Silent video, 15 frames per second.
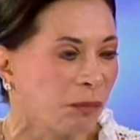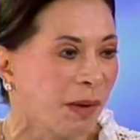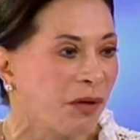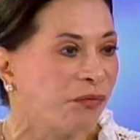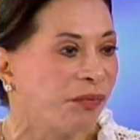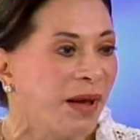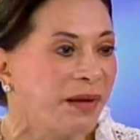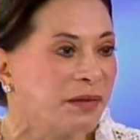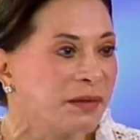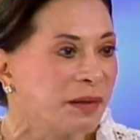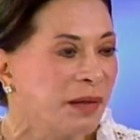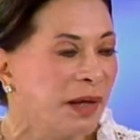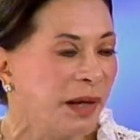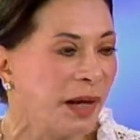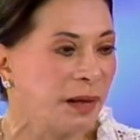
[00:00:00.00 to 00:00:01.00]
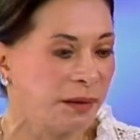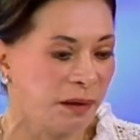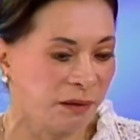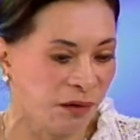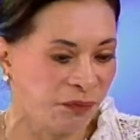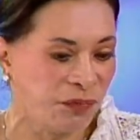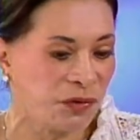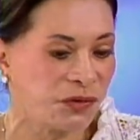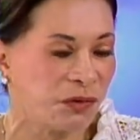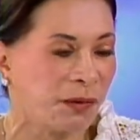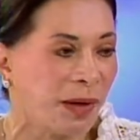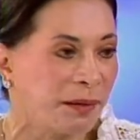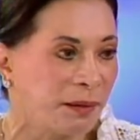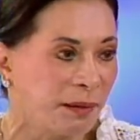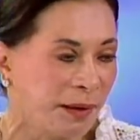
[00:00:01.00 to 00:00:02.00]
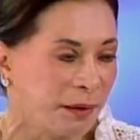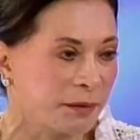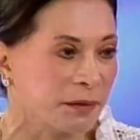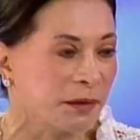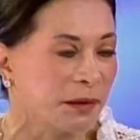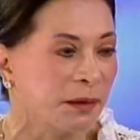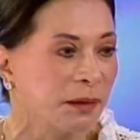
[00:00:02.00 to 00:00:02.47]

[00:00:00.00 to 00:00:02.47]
my friends and they refused to write the letter.